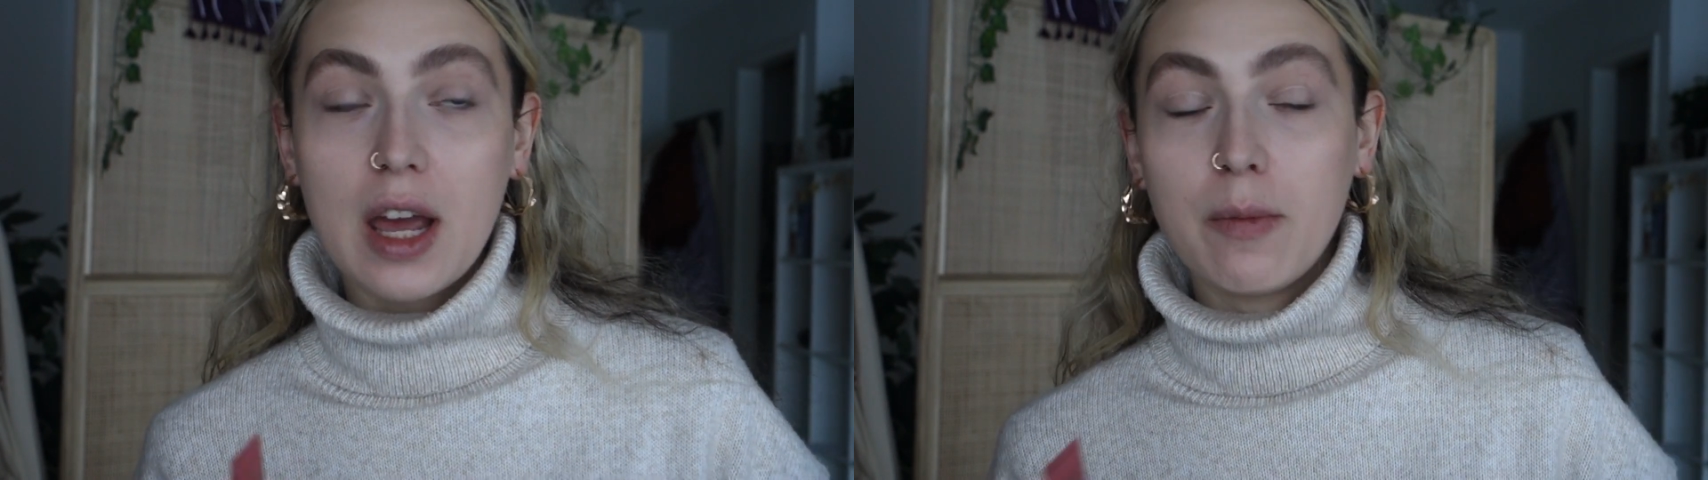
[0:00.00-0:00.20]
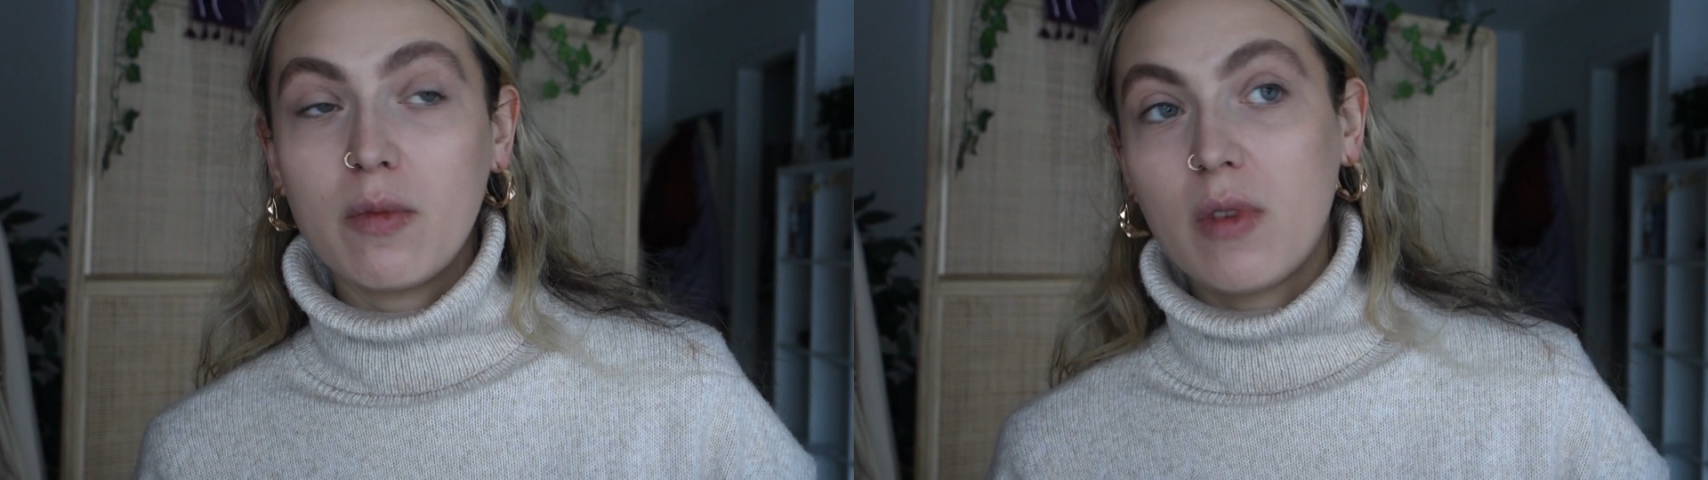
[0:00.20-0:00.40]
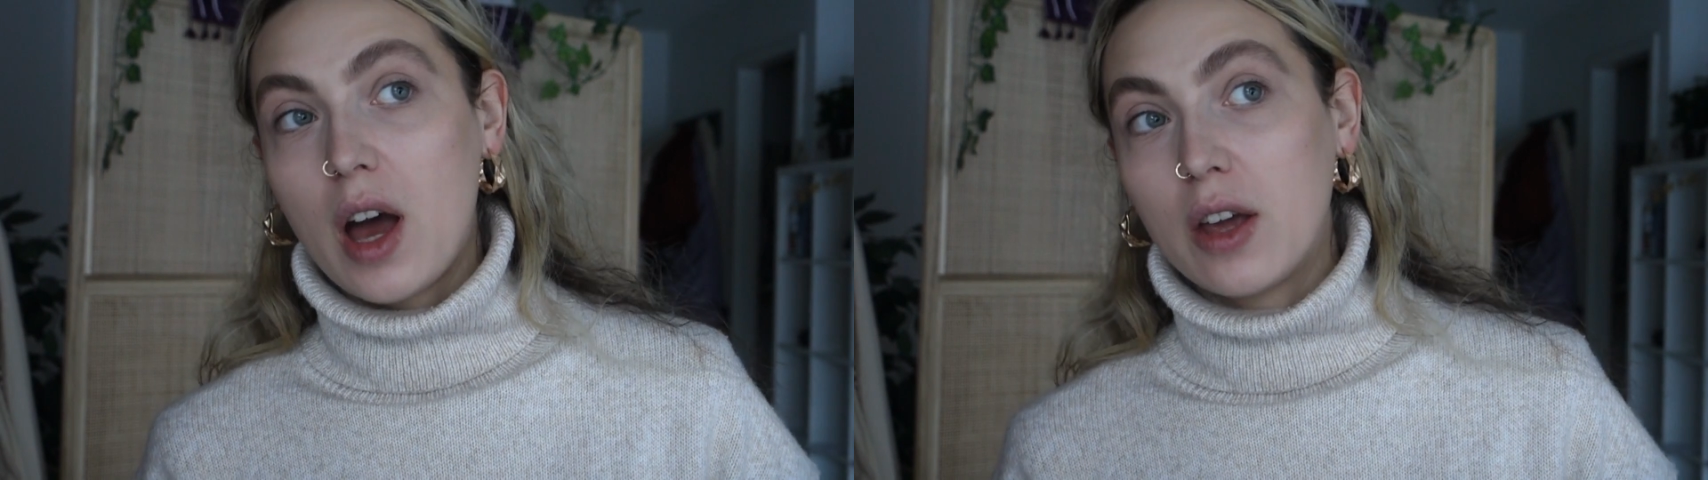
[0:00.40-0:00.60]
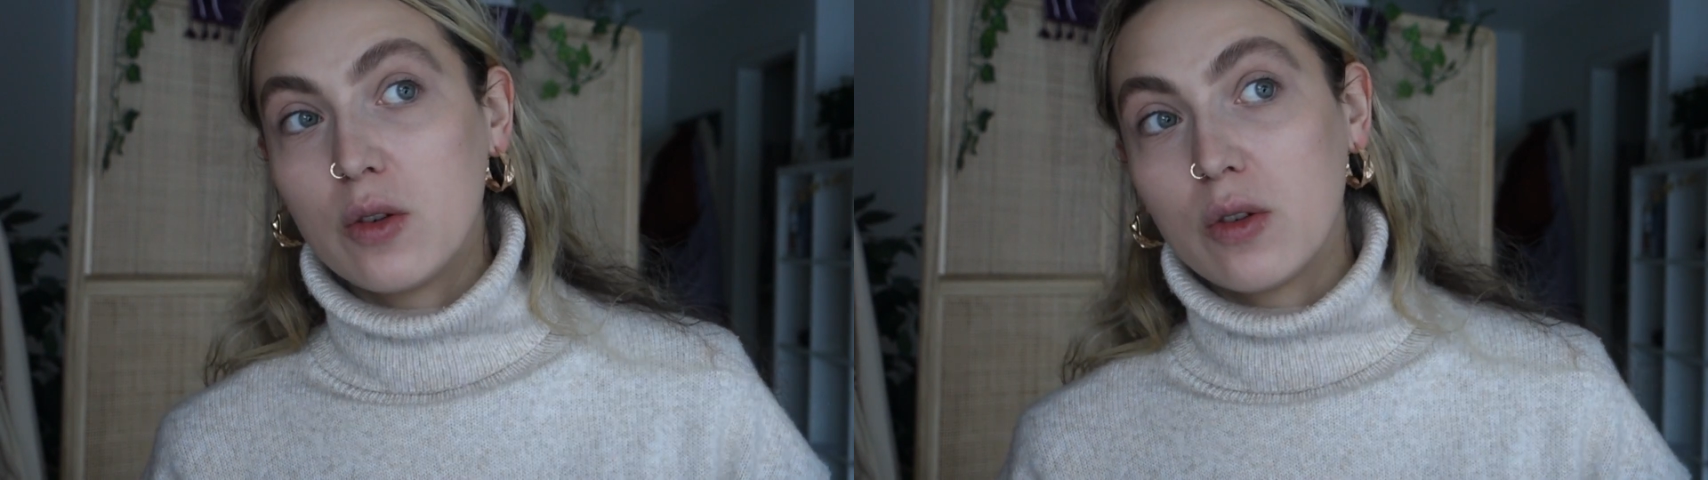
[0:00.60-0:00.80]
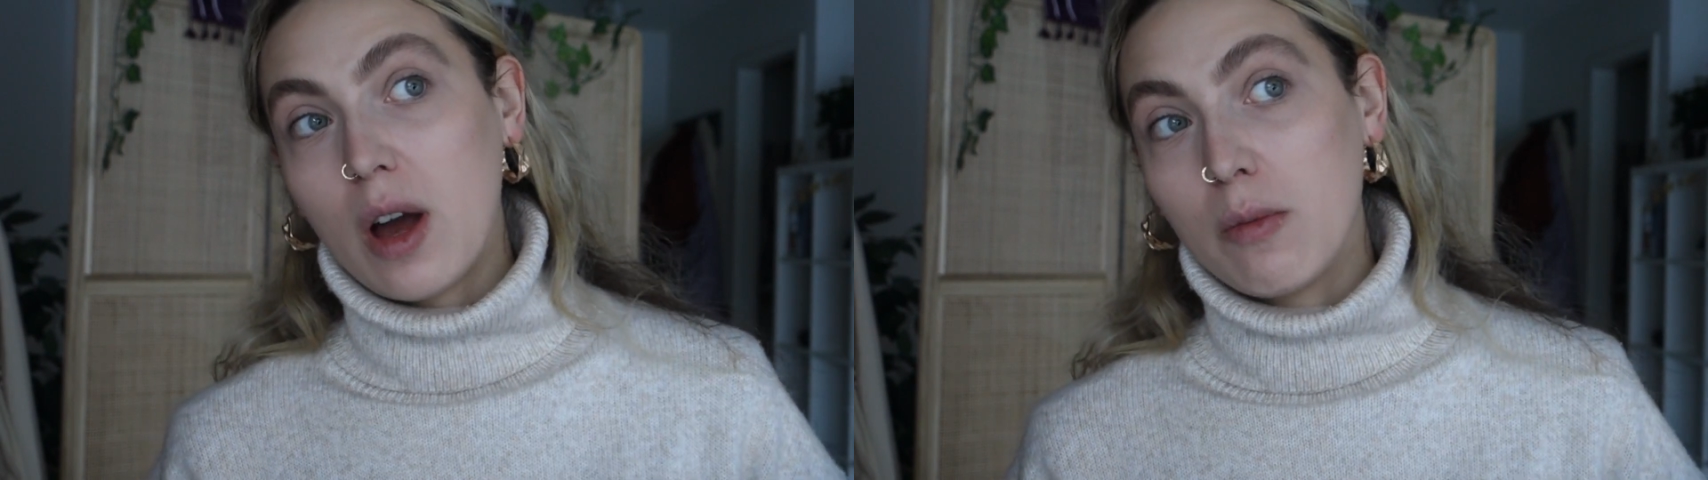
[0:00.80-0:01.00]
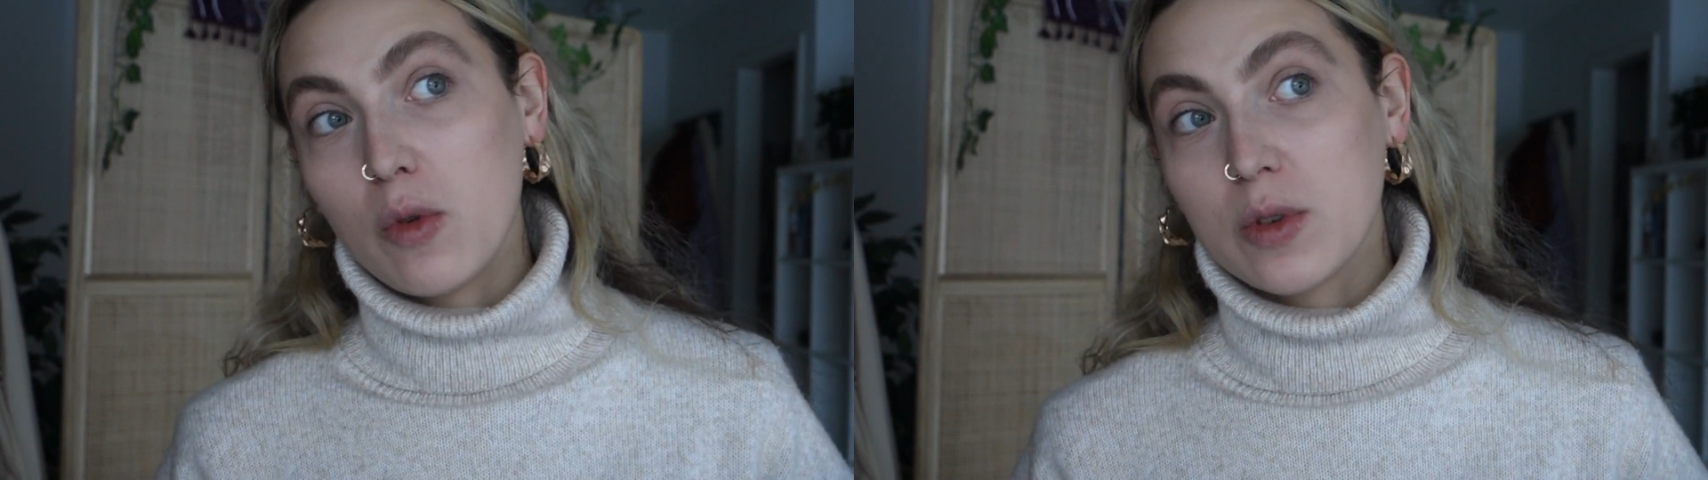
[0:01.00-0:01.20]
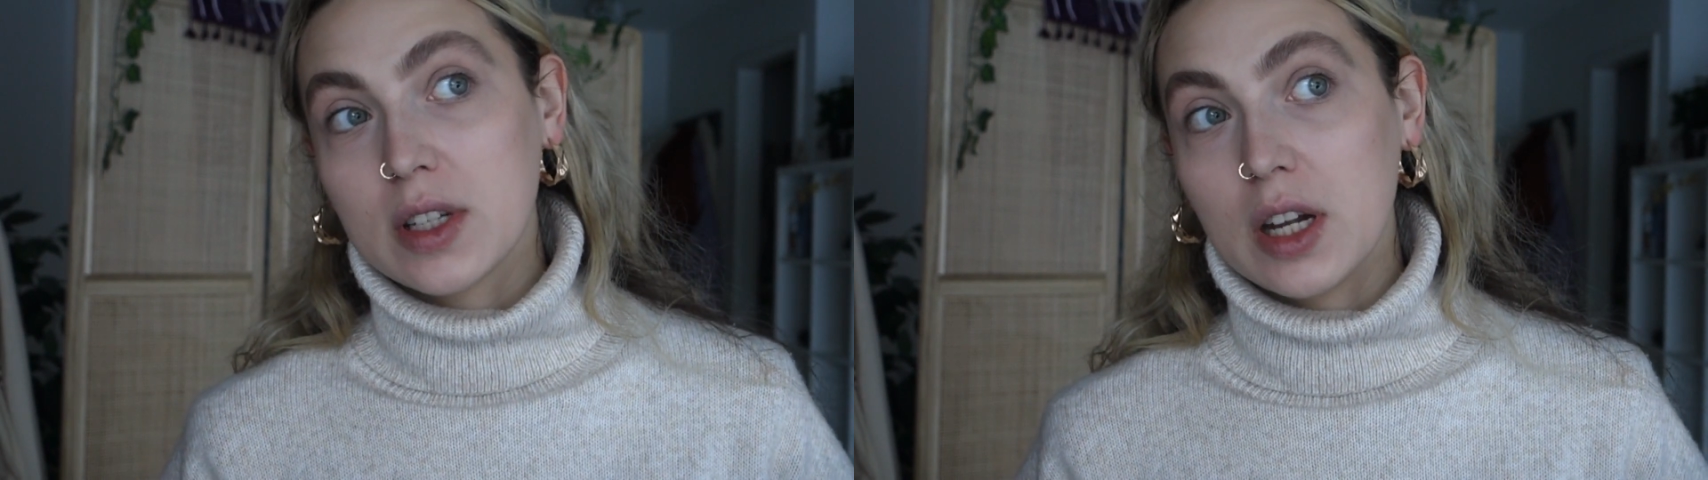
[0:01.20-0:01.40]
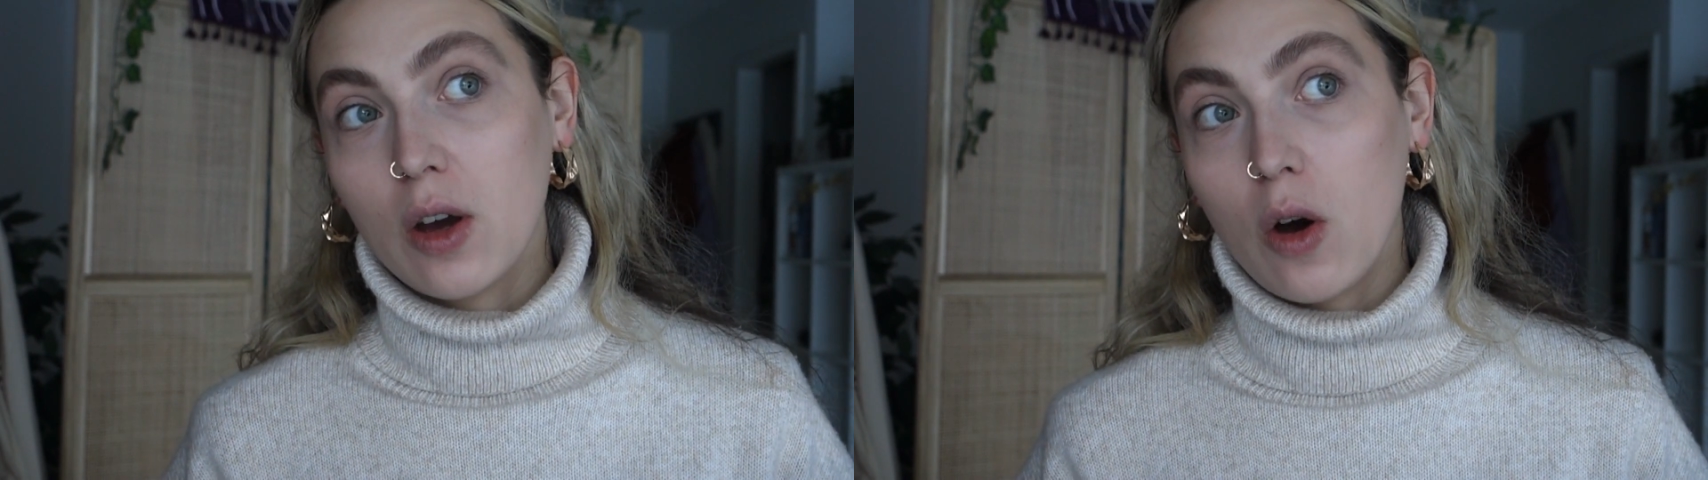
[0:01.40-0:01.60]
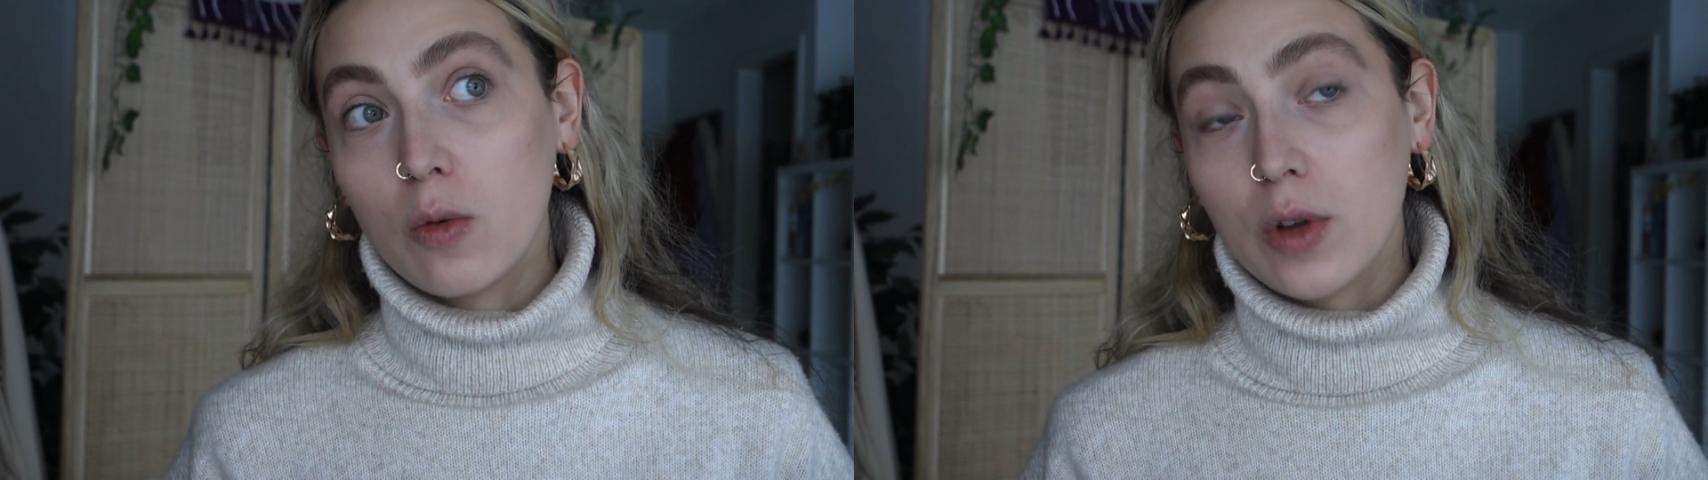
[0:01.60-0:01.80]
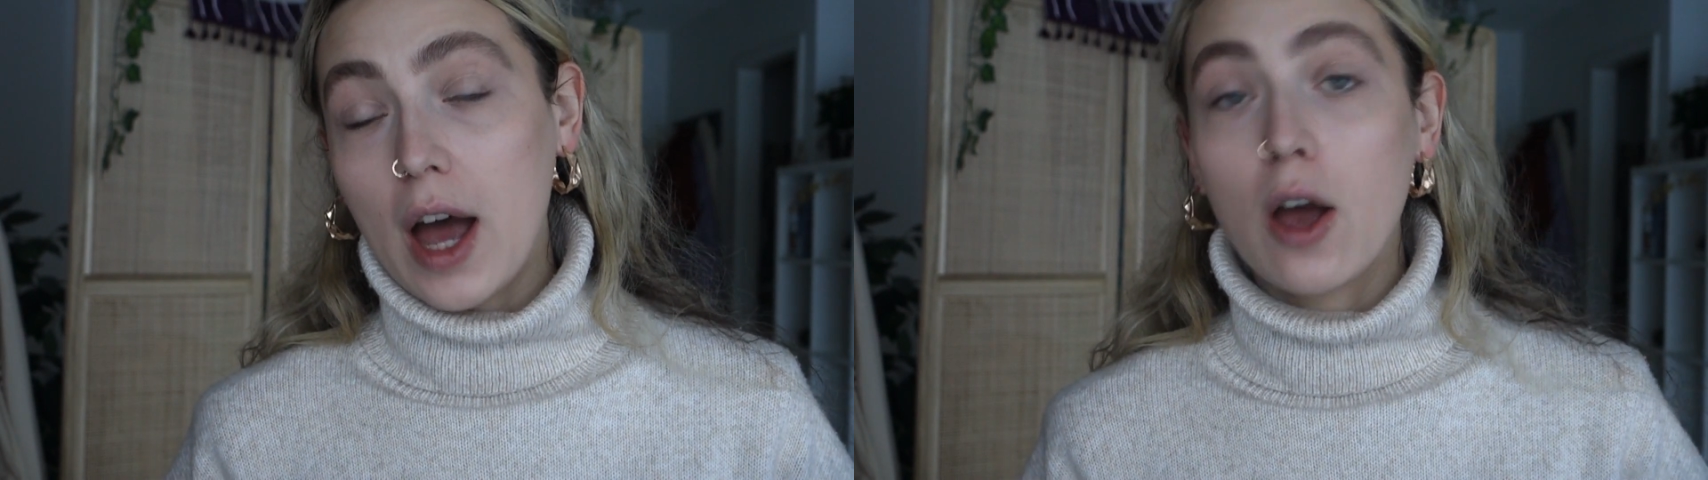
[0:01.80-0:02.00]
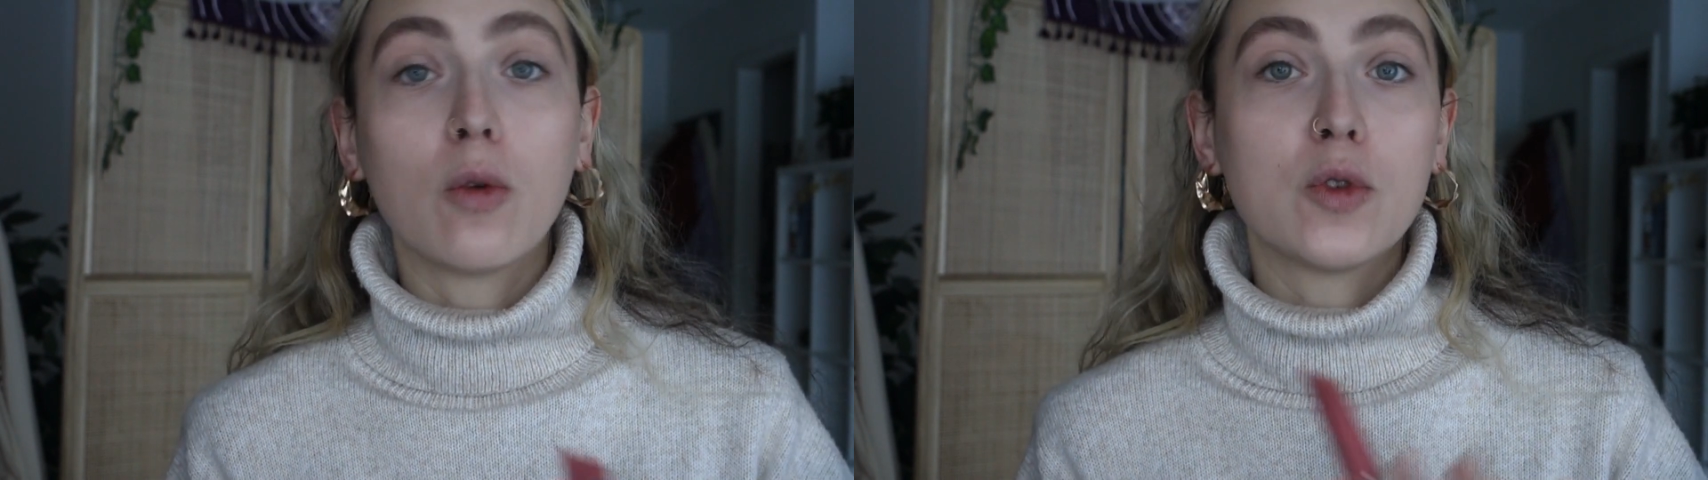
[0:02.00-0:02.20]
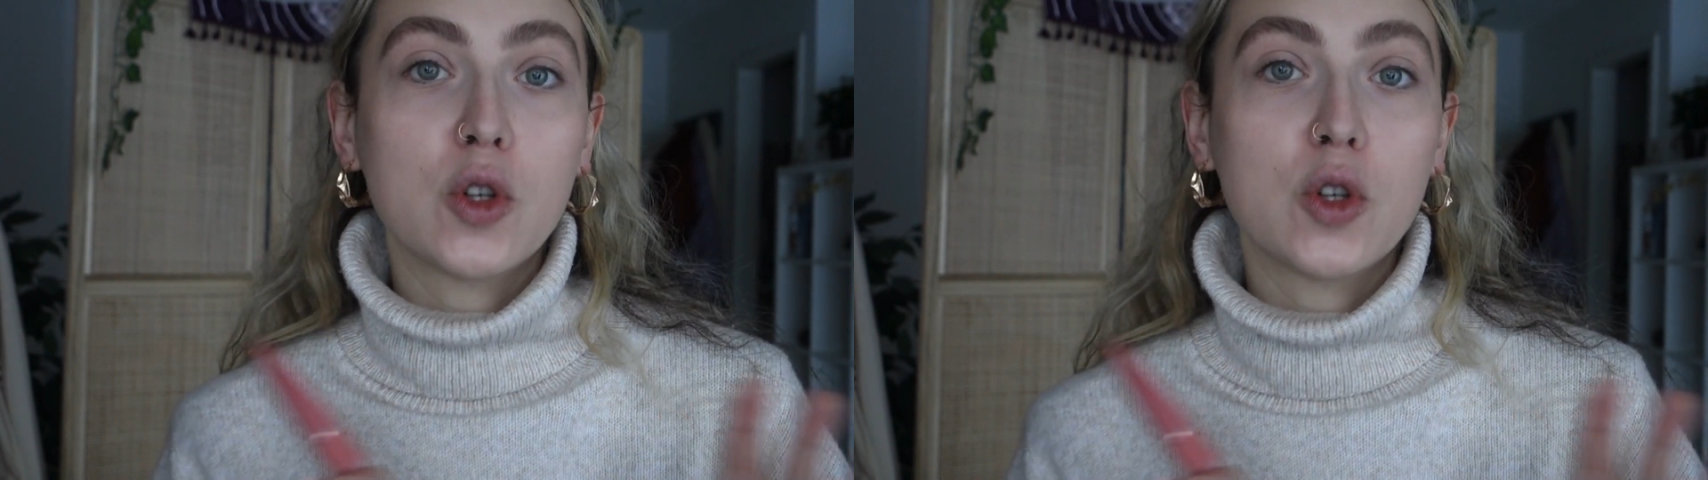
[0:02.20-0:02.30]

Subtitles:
I own